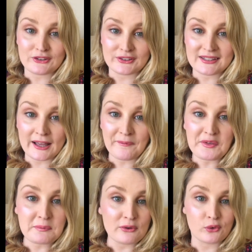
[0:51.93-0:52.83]

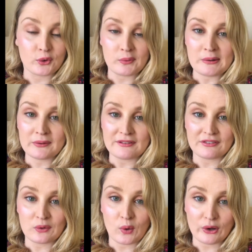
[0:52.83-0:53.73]
ourselves before we were
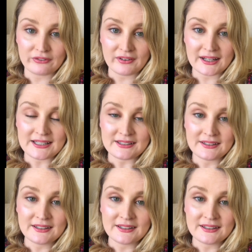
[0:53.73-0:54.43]
even qualified.